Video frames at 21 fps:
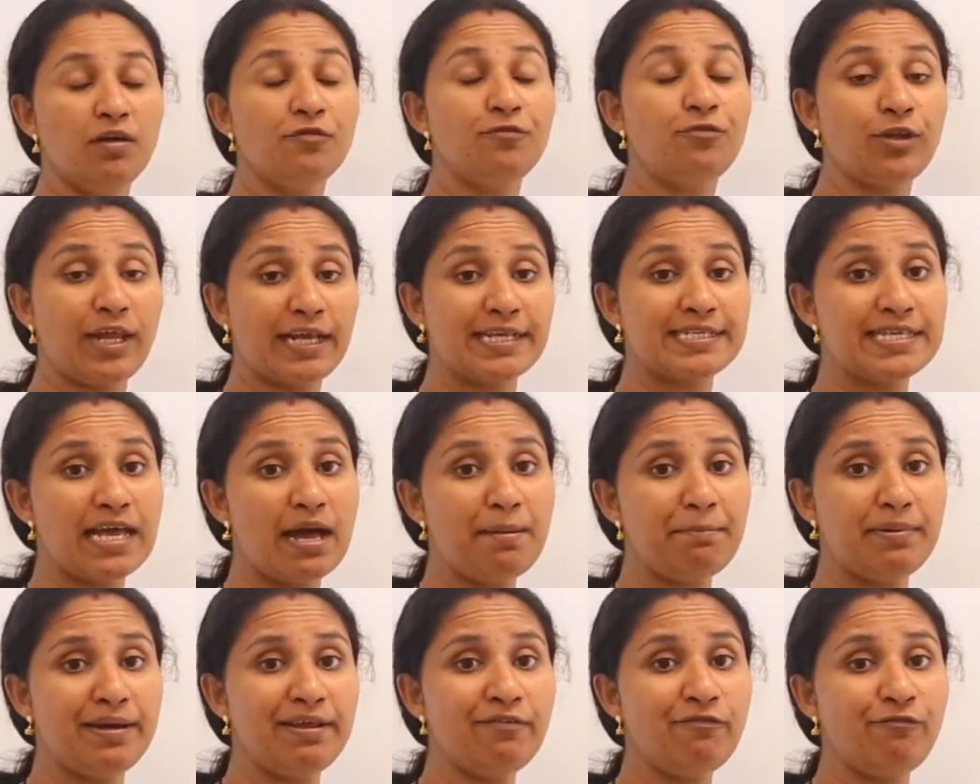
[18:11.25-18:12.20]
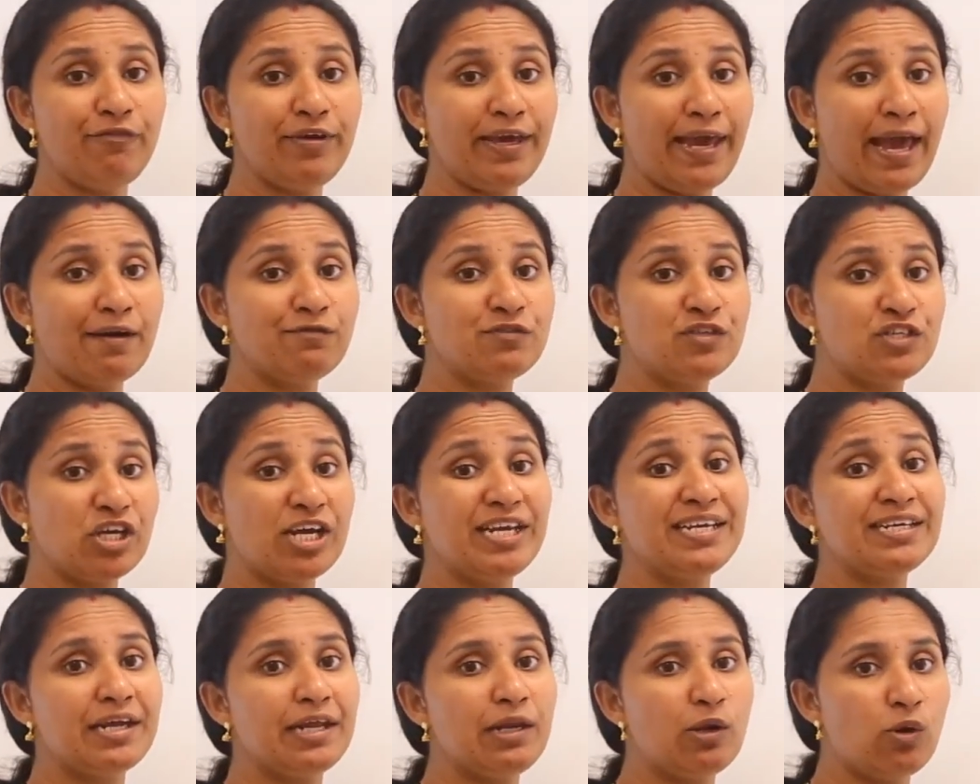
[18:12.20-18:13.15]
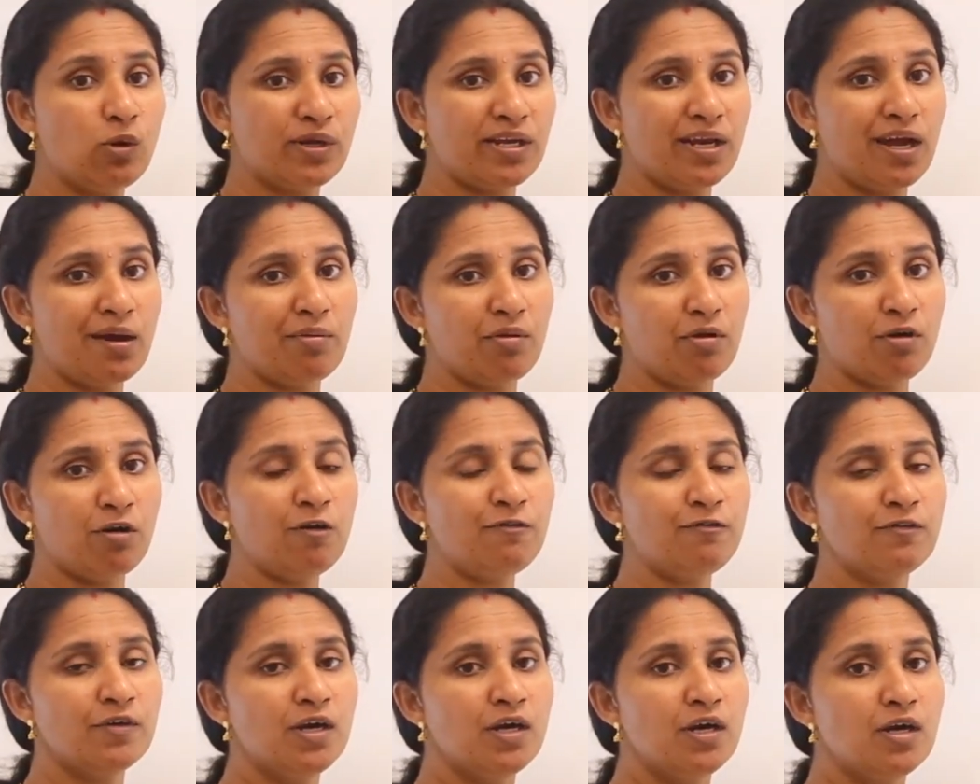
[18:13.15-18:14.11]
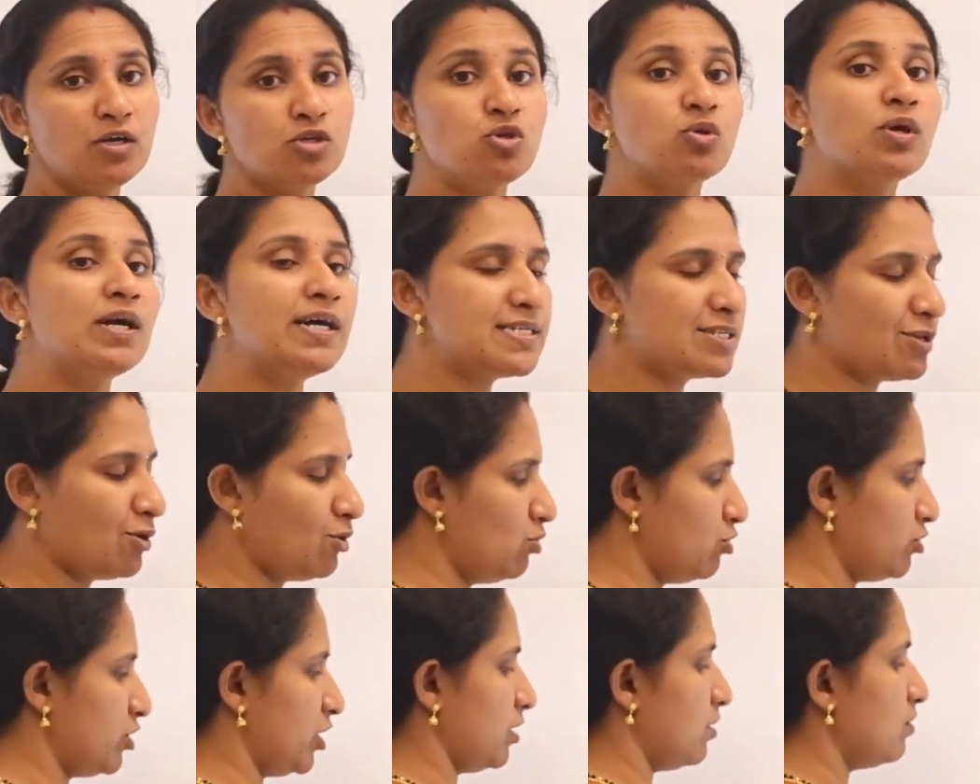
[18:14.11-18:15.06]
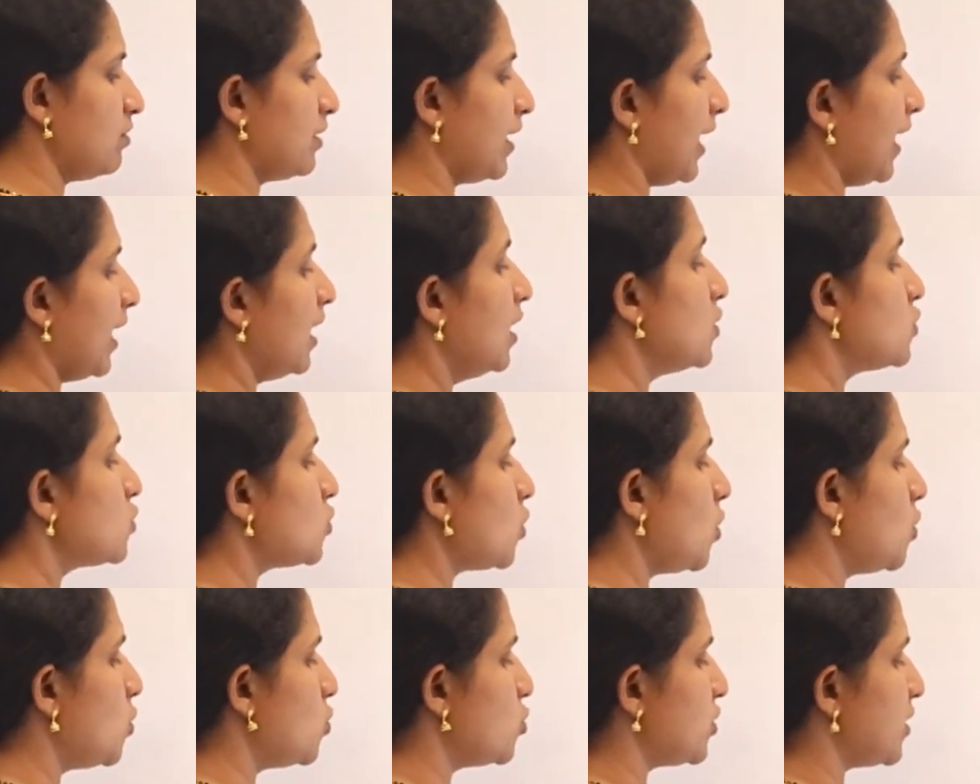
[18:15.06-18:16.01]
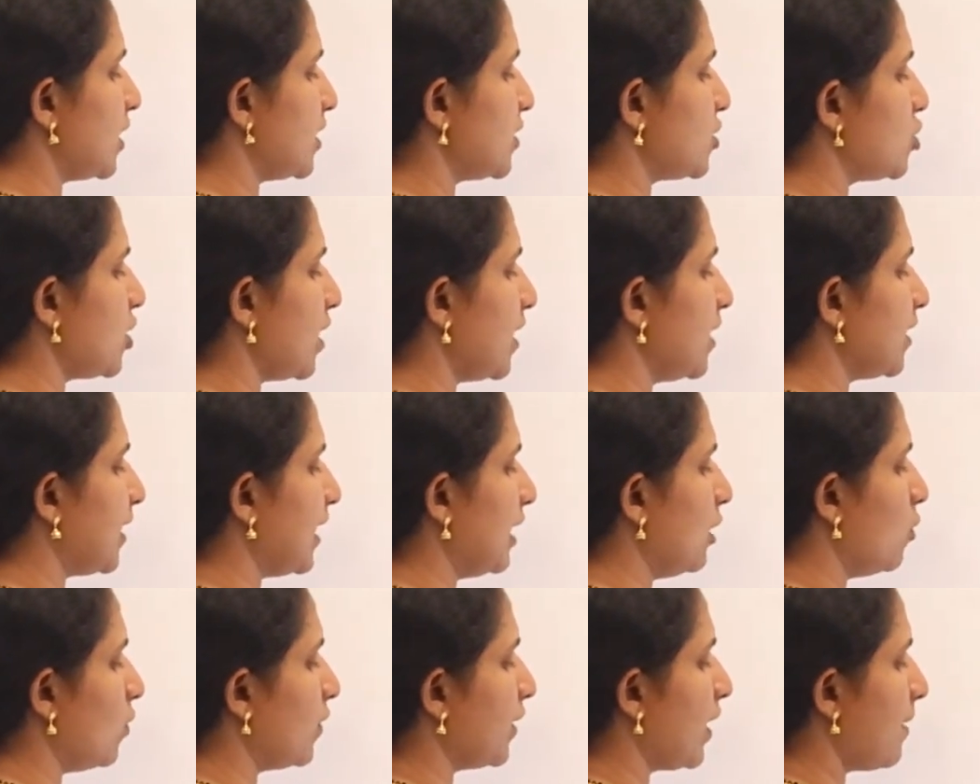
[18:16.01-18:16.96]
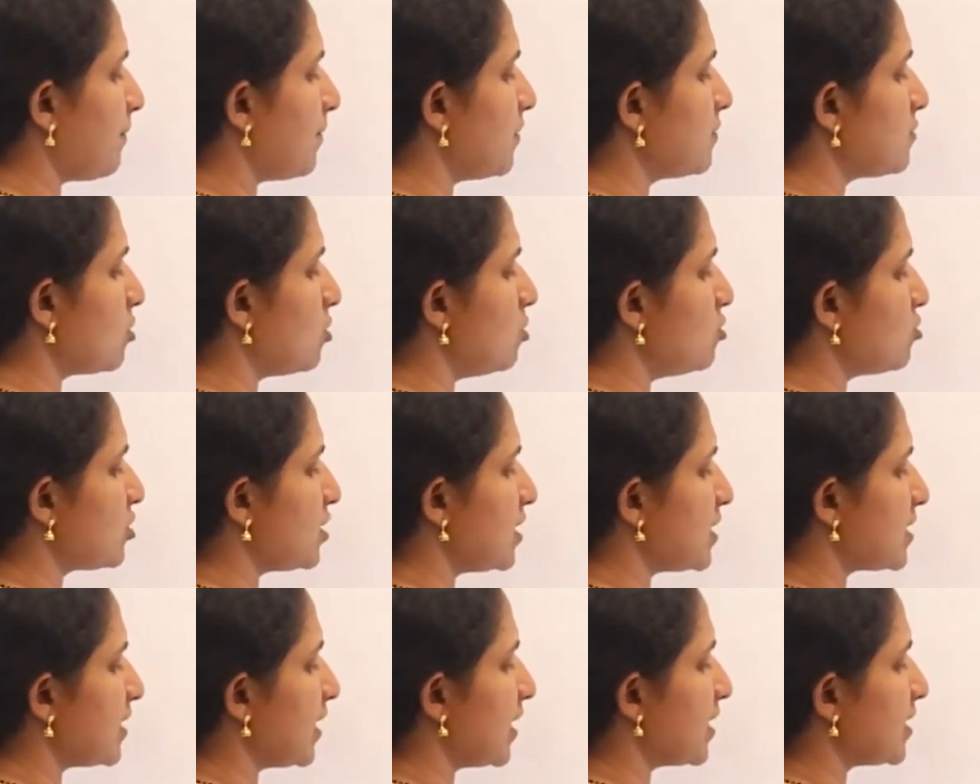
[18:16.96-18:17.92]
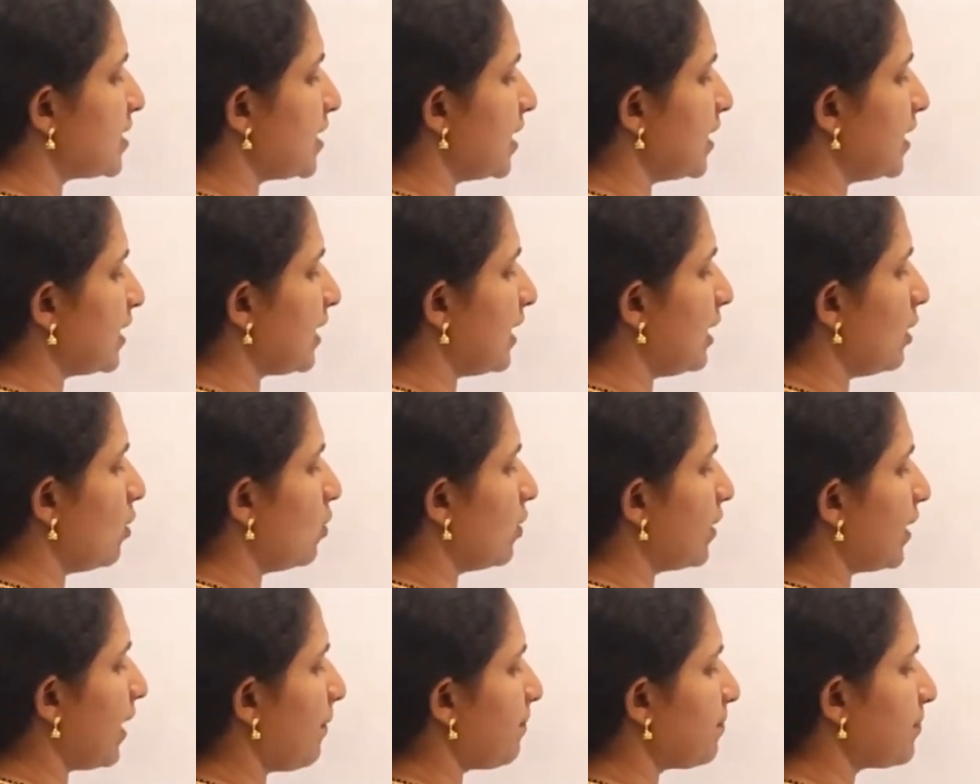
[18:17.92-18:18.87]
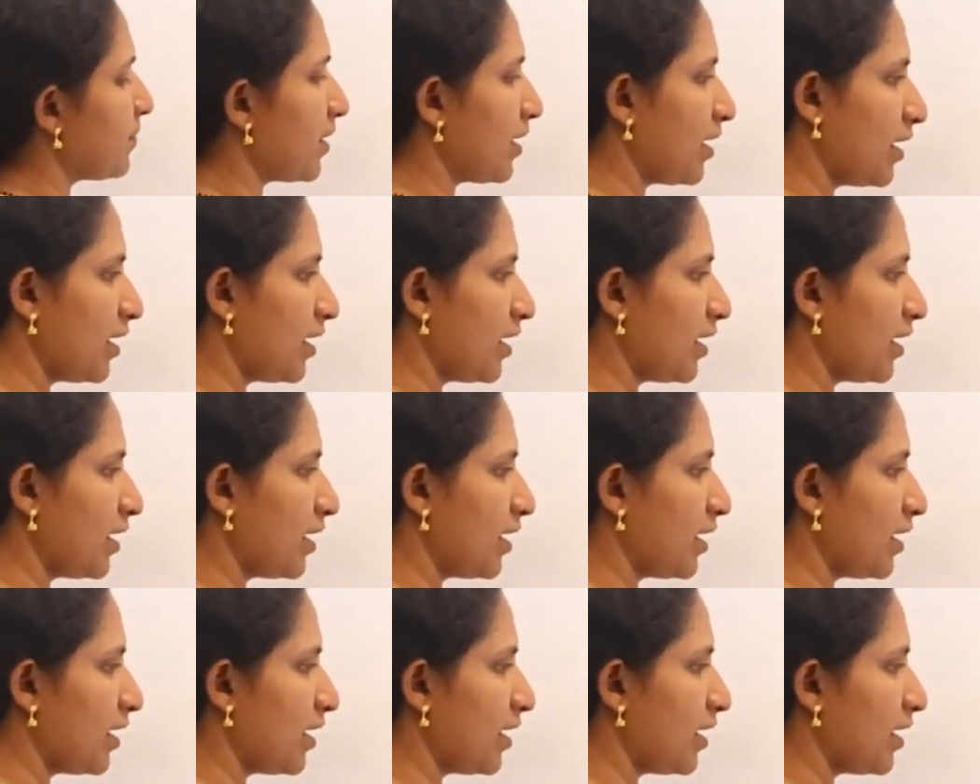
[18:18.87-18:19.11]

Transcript: For example, if we have 10 kilogram of sugar solution, okay, solution 10 kilogram of solution is there, 10 kilogram.